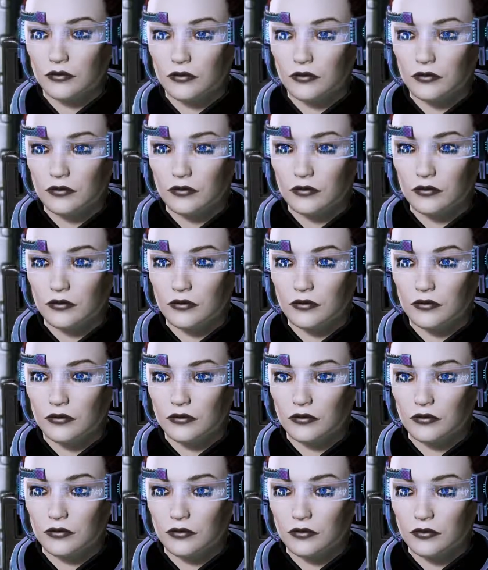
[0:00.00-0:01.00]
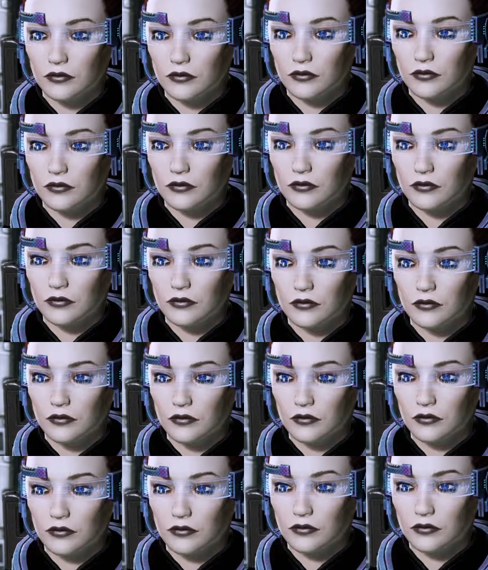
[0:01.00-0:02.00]

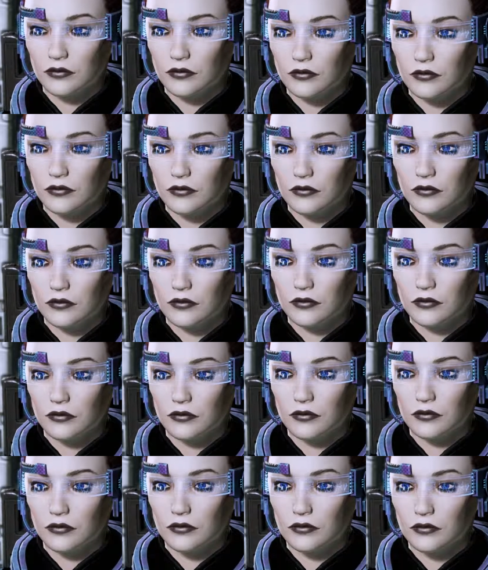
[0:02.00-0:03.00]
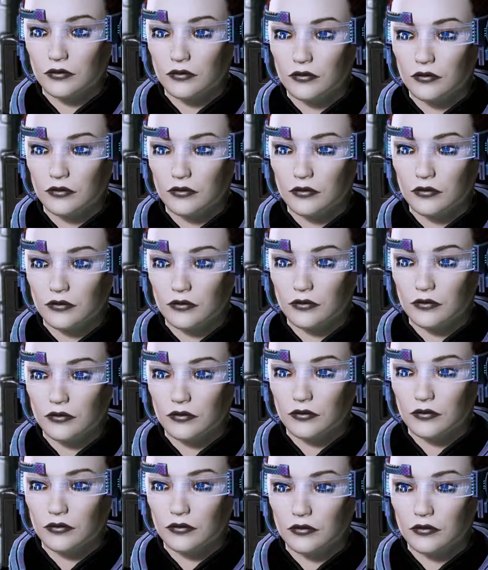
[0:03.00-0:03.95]
(no one is talking)